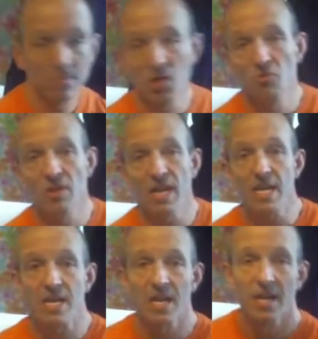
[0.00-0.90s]

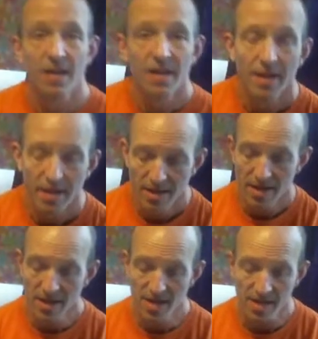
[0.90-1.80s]
unique
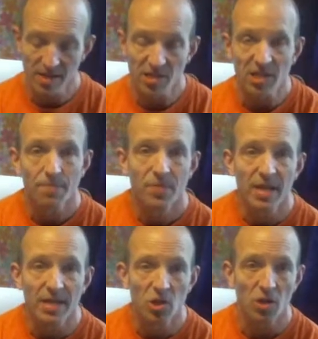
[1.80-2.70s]
is
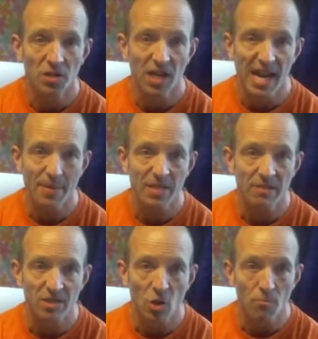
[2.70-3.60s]
it's got diameter,
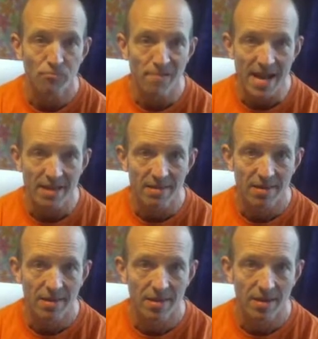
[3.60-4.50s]
it's got
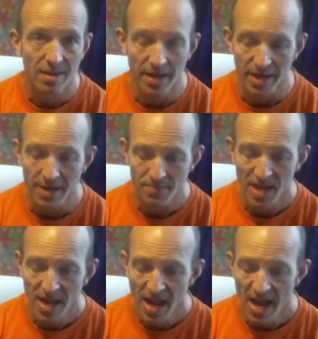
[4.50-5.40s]
breadth, okay?
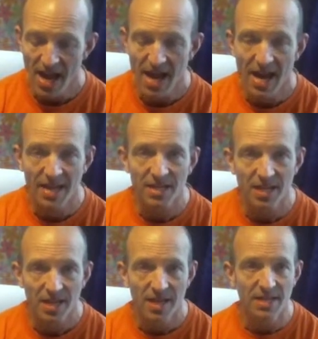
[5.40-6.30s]
And
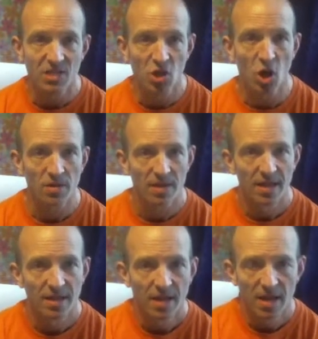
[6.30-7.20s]
it's got
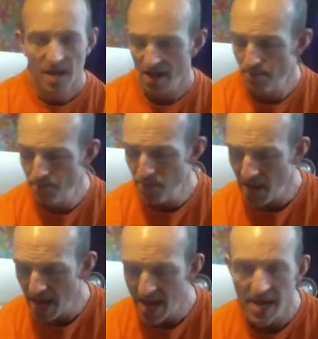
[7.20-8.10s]
a
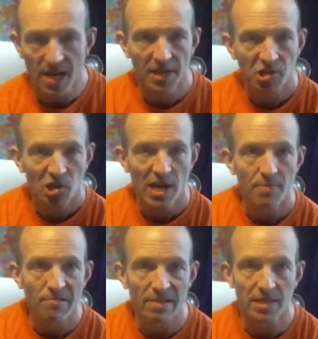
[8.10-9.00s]
big kind of
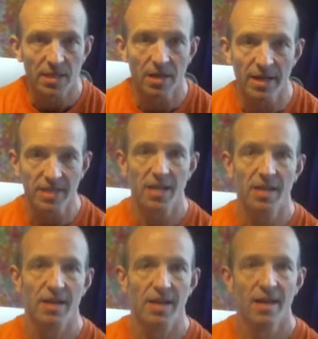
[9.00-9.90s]
chamber inside.
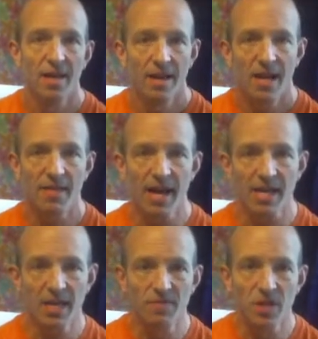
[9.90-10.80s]
And that
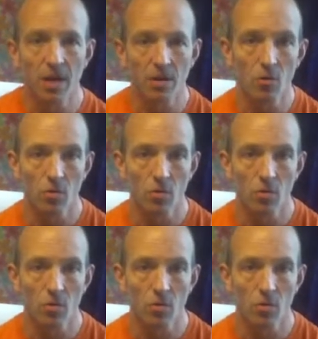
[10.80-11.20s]
gives you